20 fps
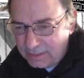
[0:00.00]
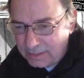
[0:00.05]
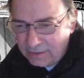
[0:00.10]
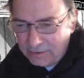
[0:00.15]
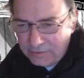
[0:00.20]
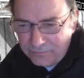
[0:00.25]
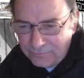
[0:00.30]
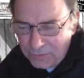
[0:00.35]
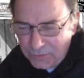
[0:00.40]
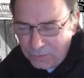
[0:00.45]
are
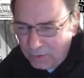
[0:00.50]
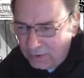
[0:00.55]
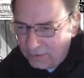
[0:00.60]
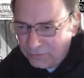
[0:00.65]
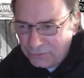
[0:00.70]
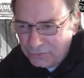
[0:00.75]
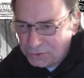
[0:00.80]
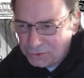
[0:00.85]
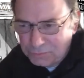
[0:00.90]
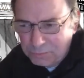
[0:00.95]
a few
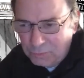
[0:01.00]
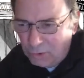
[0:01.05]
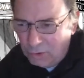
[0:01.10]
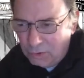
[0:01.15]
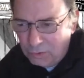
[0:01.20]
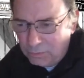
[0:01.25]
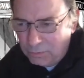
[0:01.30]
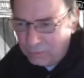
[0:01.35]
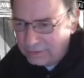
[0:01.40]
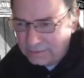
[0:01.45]
other small
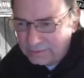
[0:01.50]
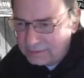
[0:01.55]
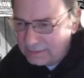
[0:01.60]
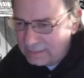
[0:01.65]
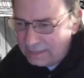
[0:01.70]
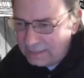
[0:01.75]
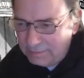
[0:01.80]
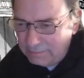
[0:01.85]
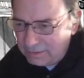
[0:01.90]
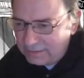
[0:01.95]
ones.
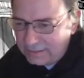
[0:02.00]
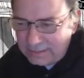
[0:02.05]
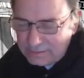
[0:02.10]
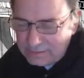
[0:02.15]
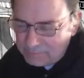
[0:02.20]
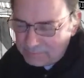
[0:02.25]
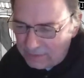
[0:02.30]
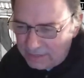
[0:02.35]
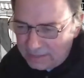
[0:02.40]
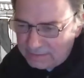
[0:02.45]
But these
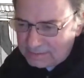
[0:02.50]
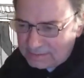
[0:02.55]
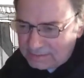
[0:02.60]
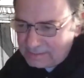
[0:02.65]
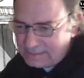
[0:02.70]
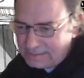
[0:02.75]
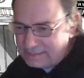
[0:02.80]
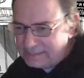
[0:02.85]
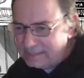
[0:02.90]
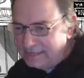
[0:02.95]

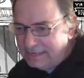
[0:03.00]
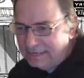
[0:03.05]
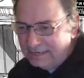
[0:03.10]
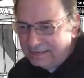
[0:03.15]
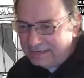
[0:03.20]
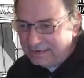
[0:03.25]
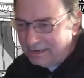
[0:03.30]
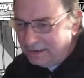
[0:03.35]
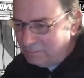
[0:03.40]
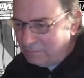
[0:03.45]
places
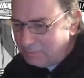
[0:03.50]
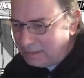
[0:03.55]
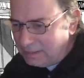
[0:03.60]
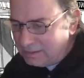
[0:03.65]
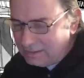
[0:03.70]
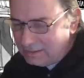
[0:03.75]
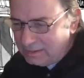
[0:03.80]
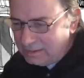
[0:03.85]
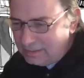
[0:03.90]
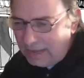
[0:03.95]

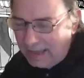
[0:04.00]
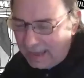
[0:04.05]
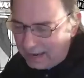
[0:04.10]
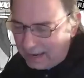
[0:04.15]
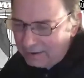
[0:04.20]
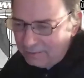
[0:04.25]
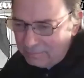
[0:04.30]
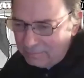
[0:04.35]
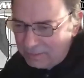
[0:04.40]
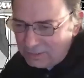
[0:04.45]

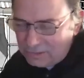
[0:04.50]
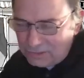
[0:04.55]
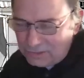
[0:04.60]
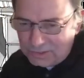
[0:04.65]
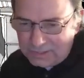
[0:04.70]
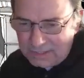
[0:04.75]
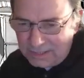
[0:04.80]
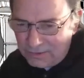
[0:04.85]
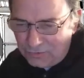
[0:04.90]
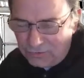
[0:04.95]

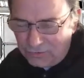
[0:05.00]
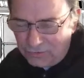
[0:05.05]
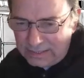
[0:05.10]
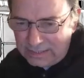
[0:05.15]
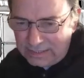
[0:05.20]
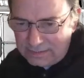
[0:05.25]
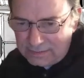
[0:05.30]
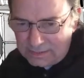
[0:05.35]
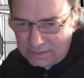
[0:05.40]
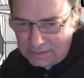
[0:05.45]
Ackerman's and
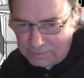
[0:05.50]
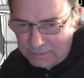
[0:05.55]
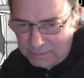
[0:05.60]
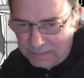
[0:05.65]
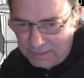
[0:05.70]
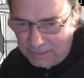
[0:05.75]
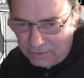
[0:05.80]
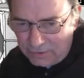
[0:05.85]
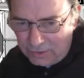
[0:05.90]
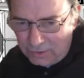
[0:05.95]
Green's has been
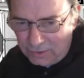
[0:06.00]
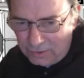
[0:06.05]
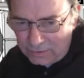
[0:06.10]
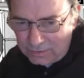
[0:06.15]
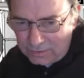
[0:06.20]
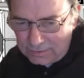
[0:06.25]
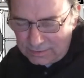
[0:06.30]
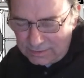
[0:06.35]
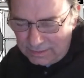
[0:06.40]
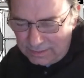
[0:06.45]
there a
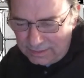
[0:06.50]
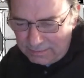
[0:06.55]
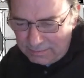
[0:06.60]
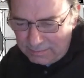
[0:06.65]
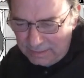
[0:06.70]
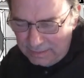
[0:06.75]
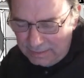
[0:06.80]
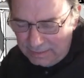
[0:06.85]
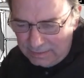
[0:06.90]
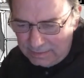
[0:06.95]
long time.
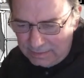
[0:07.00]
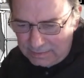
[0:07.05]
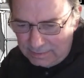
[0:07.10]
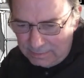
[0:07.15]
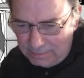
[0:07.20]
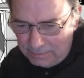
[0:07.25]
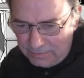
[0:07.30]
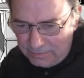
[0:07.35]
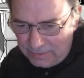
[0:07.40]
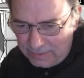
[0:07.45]

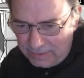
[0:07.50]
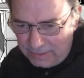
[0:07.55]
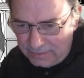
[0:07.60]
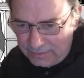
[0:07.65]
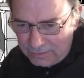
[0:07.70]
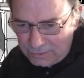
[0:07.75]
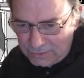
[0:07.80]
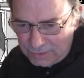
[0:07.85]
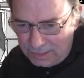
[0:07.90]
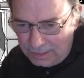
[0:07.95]
Some of the
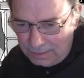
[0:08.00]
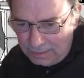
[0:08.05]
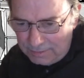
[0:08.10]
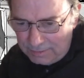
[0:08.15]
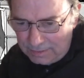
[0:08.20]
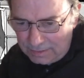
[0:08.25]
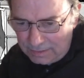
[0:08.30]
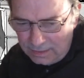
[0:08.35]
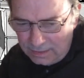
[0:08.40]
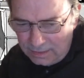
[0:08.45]
others come
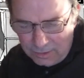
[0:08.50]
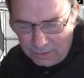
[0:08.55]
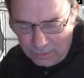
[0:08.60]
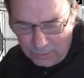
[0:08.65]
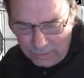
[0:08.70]
and go.